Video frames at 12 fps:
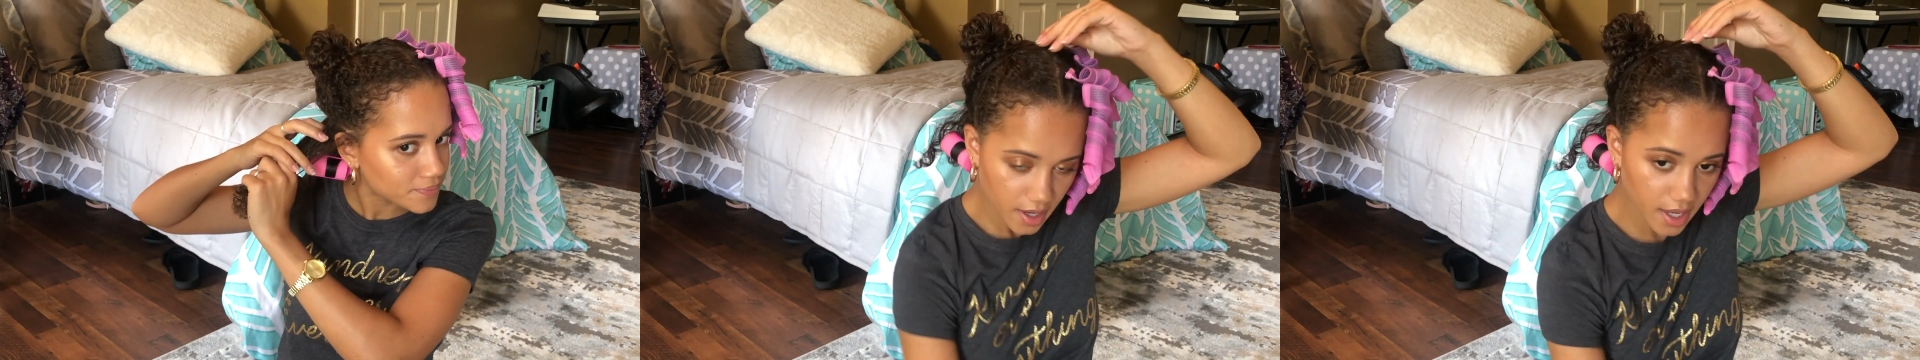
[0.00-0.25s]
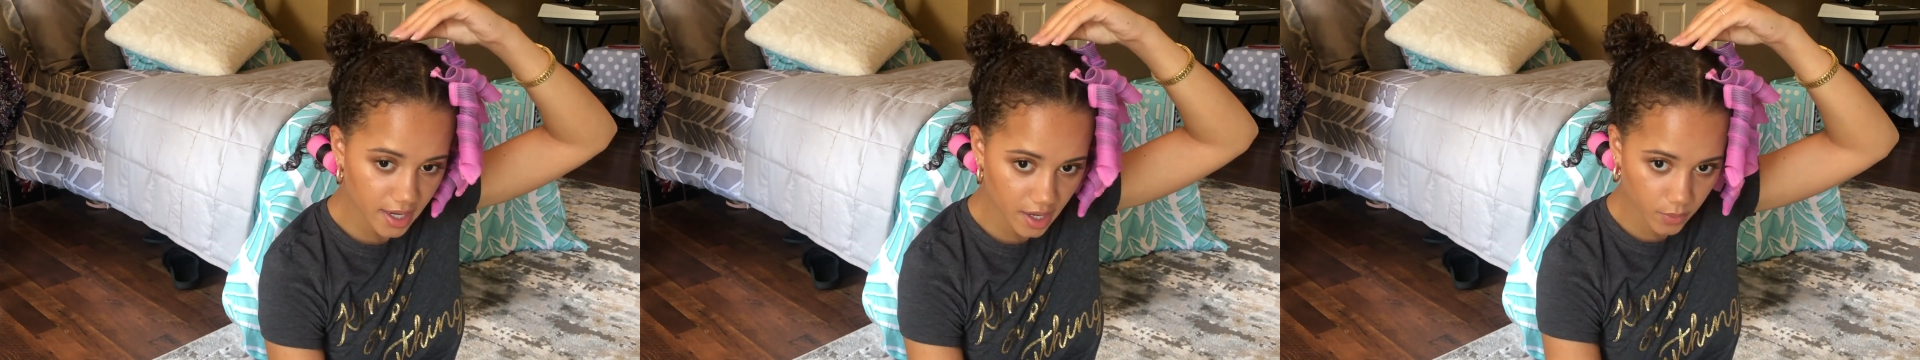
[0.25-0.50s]

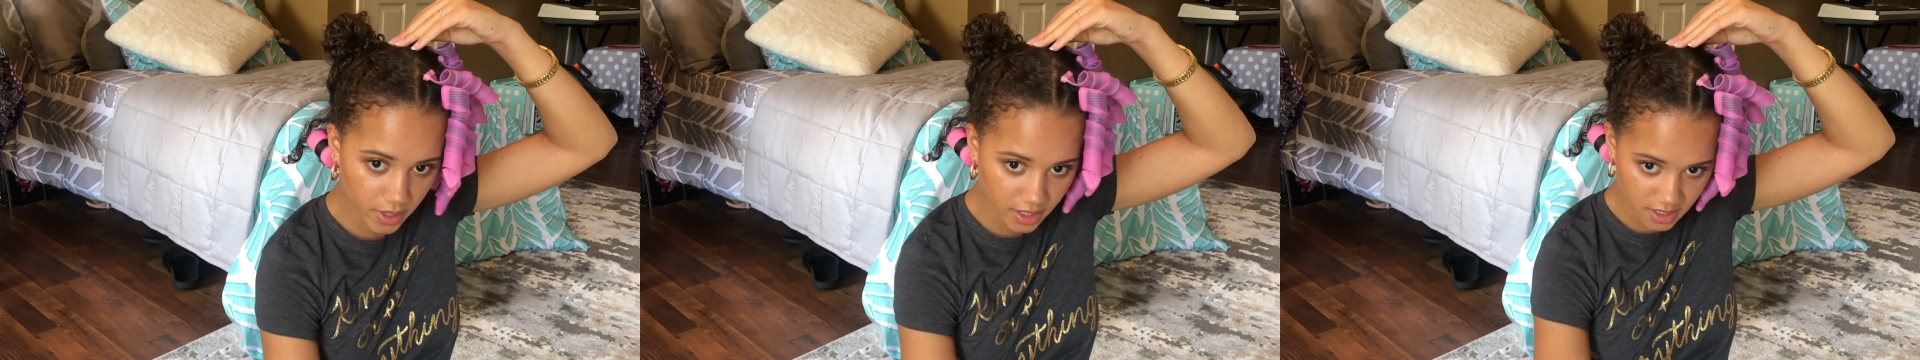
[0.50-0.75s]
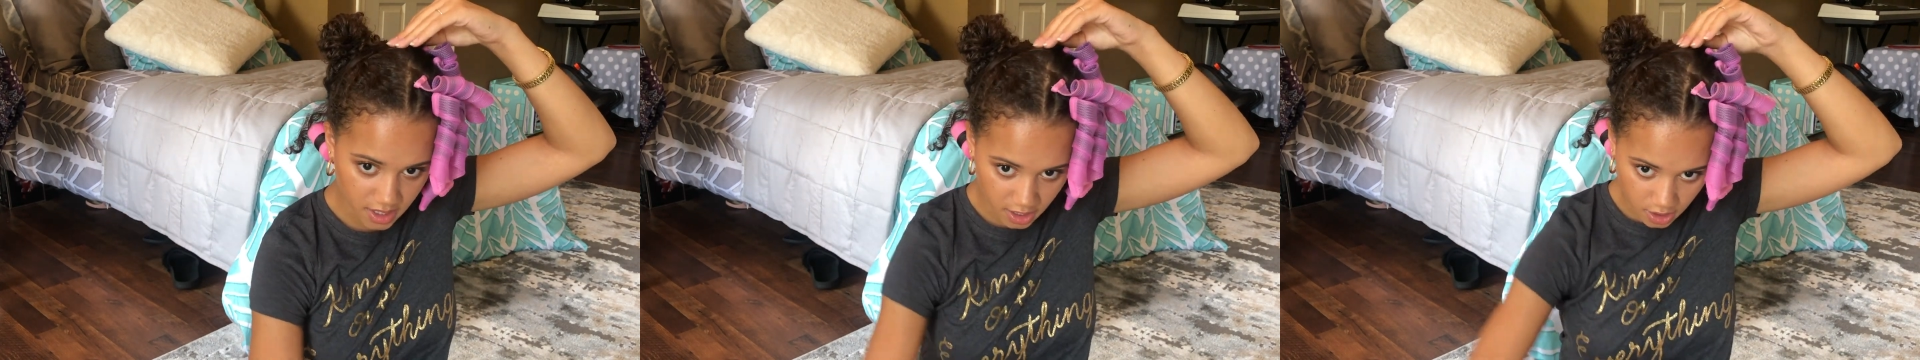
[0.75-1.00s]
And now we
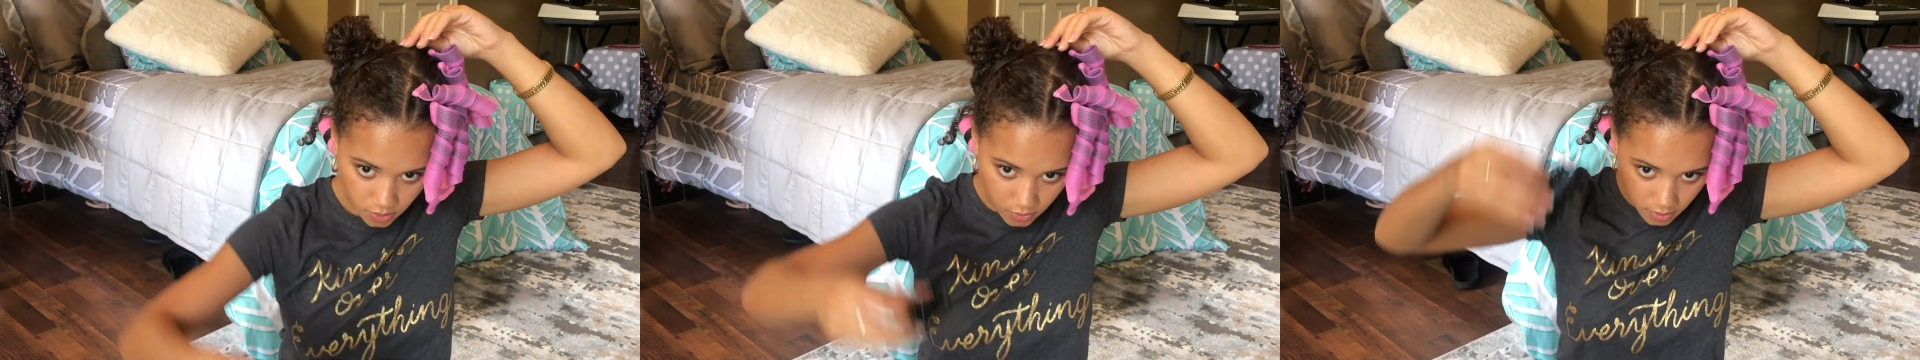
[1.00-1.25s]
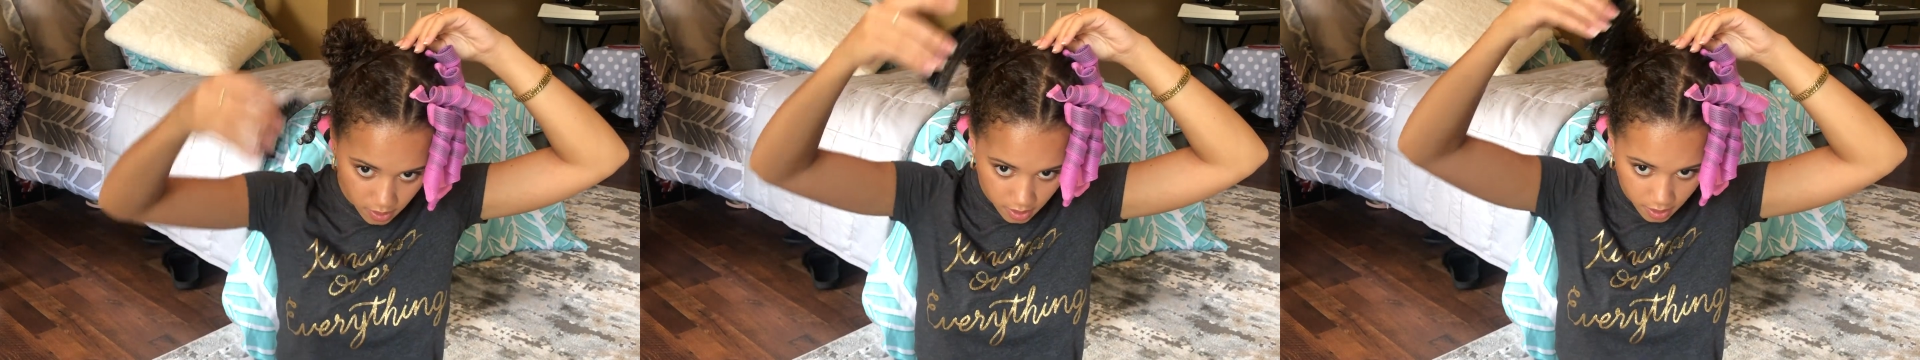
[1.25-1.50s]
continue
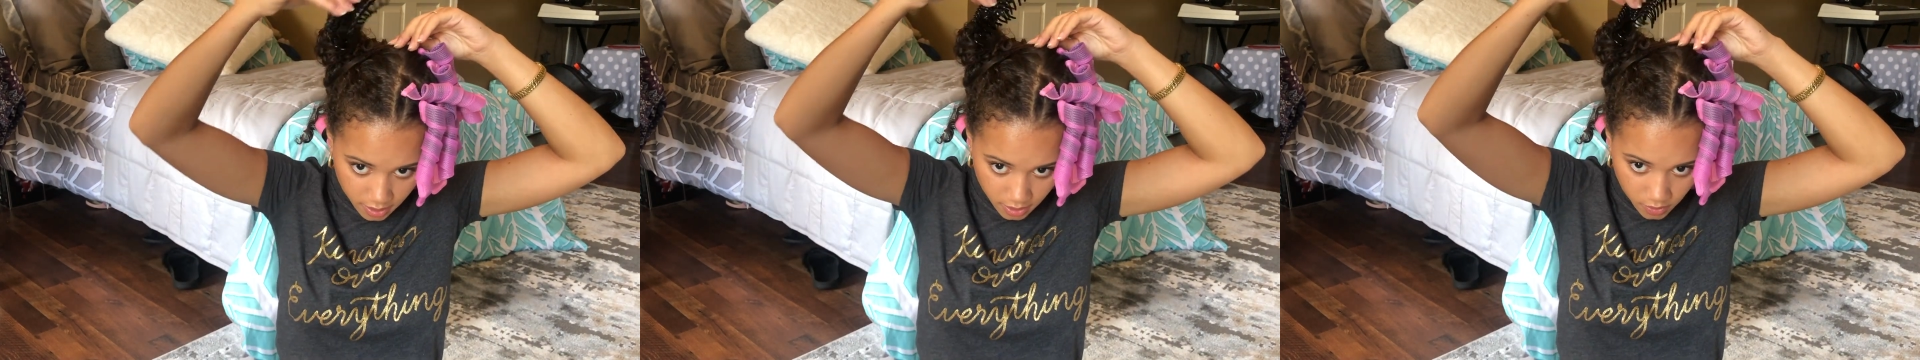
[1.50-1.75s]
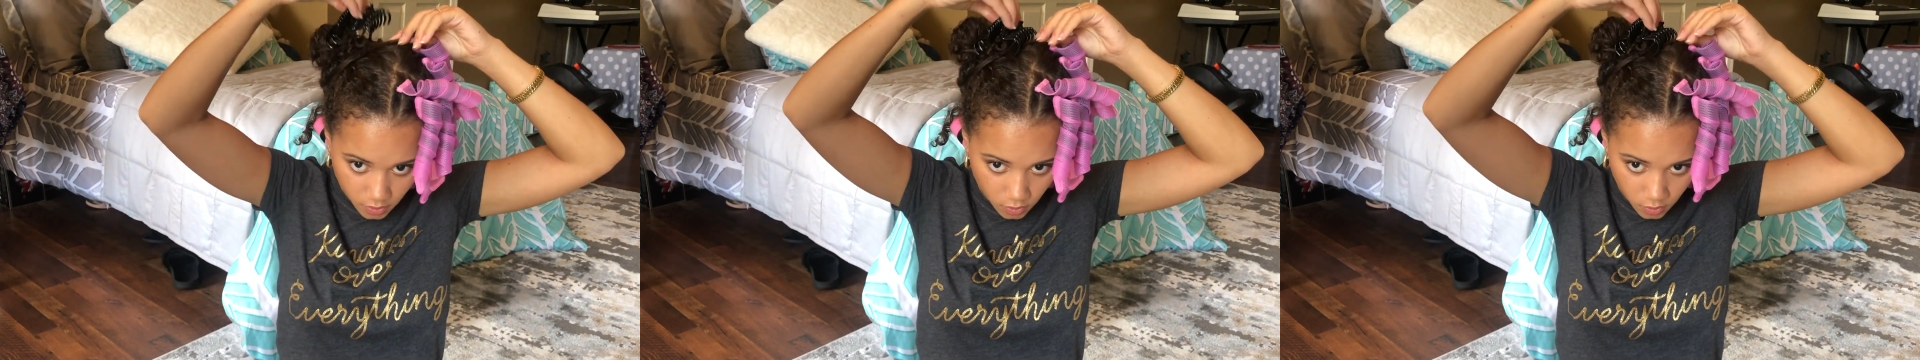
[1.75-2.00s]
along the
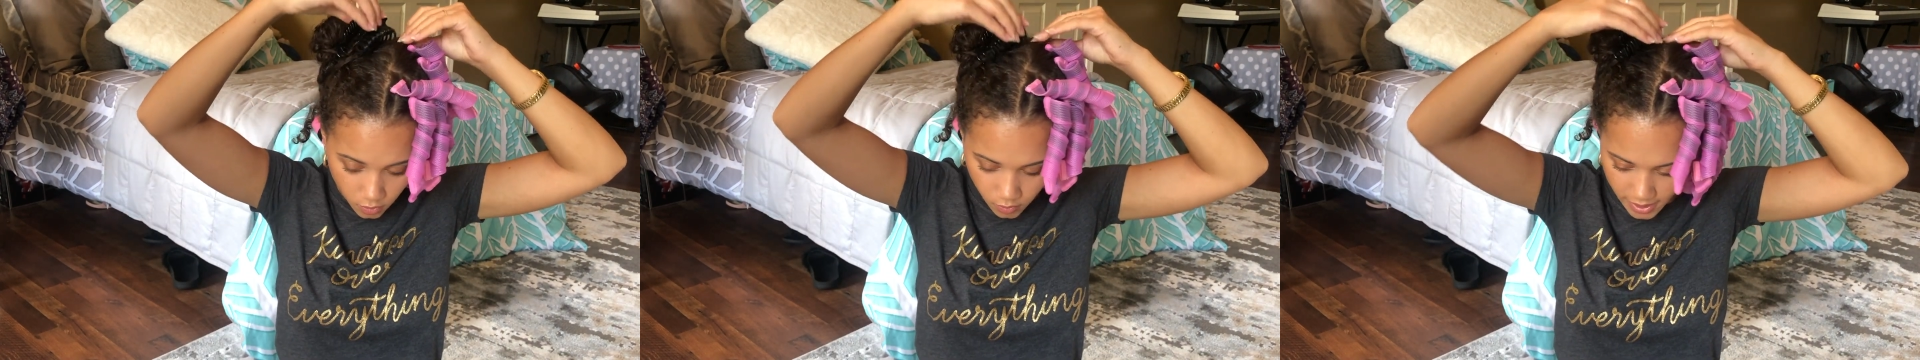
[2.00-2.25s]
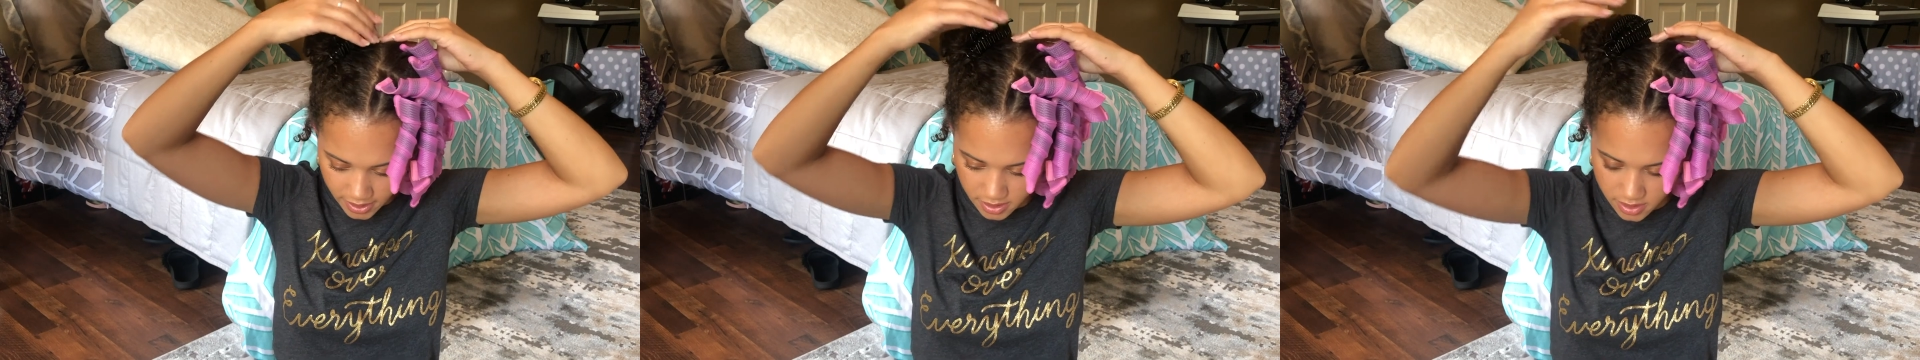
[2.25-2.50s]
whole
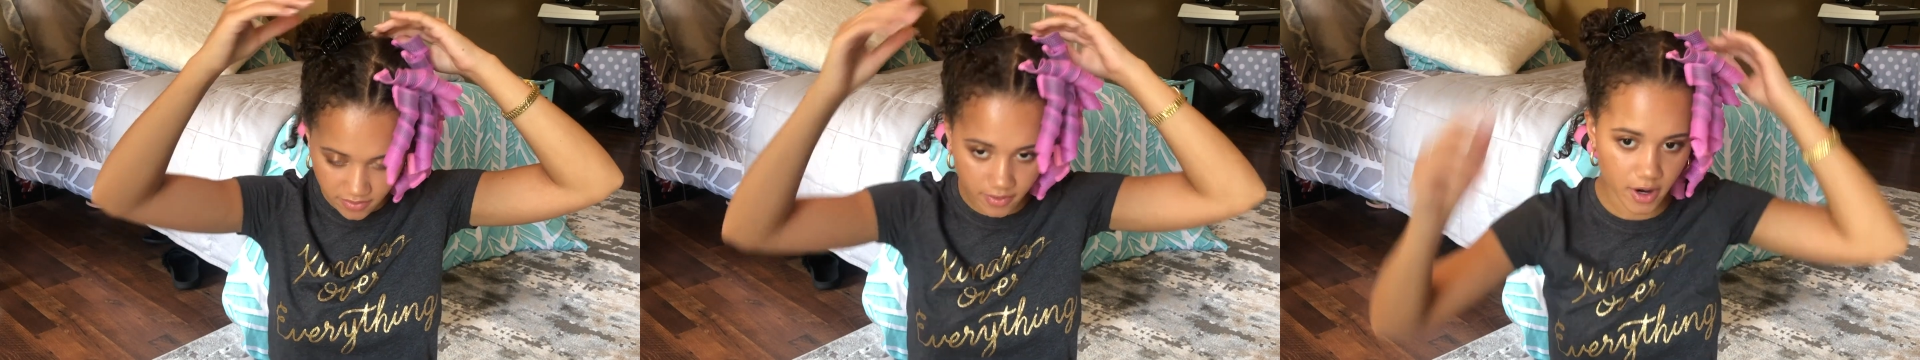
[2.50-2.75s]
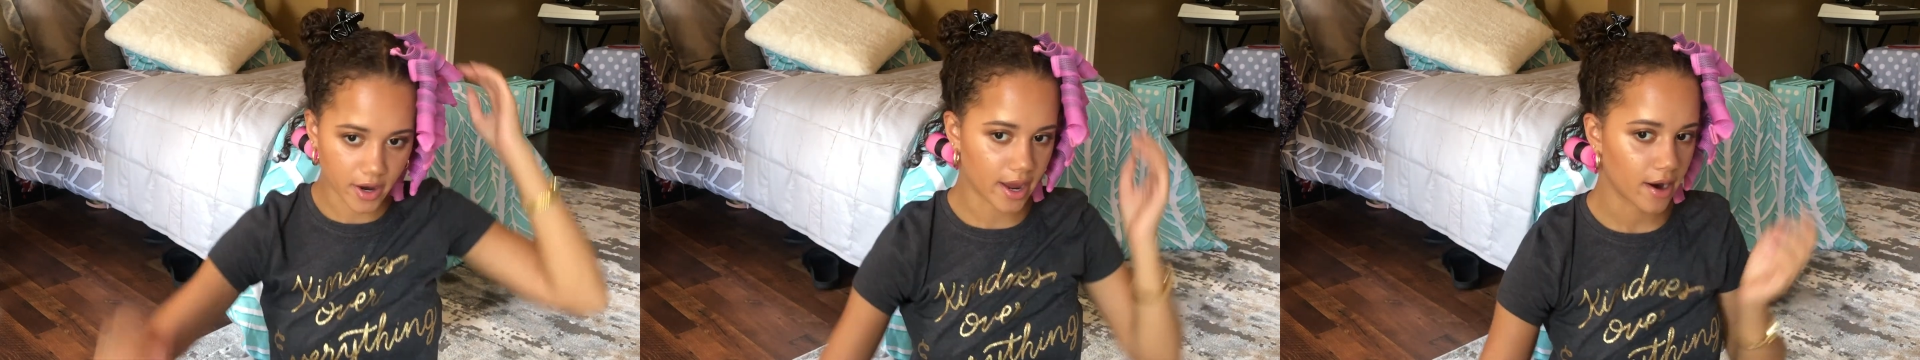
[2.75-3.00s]
rest of
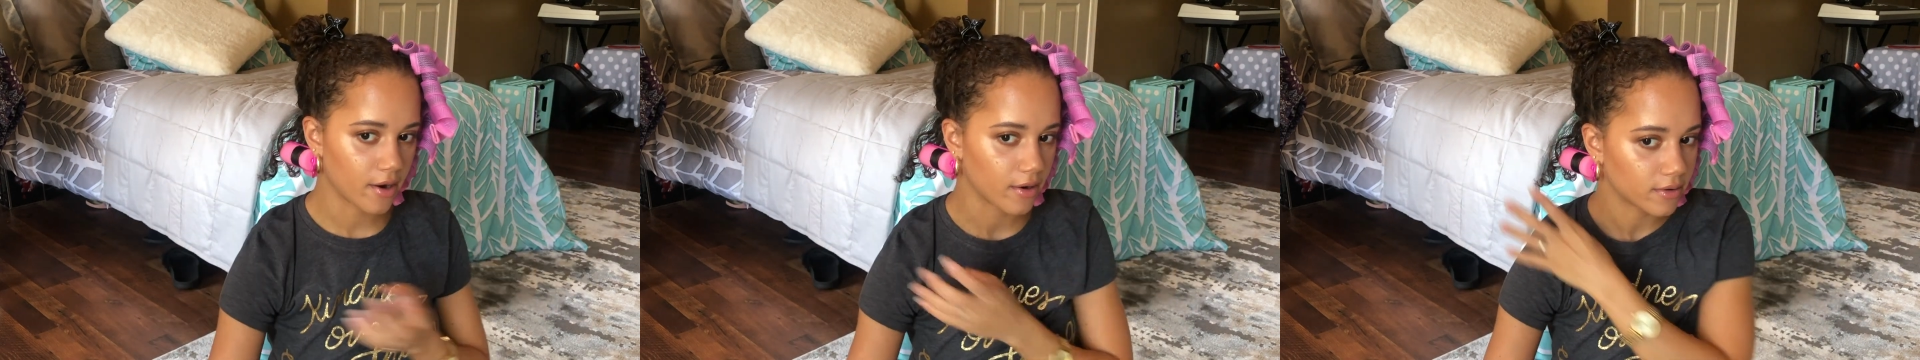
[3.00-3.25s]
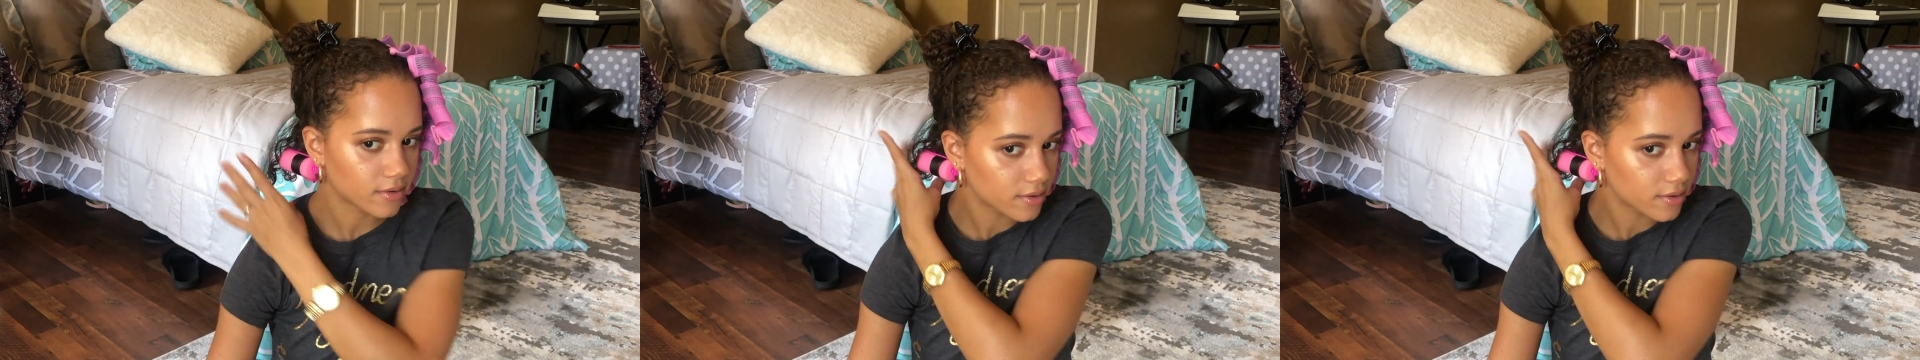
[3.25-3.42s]
our hair.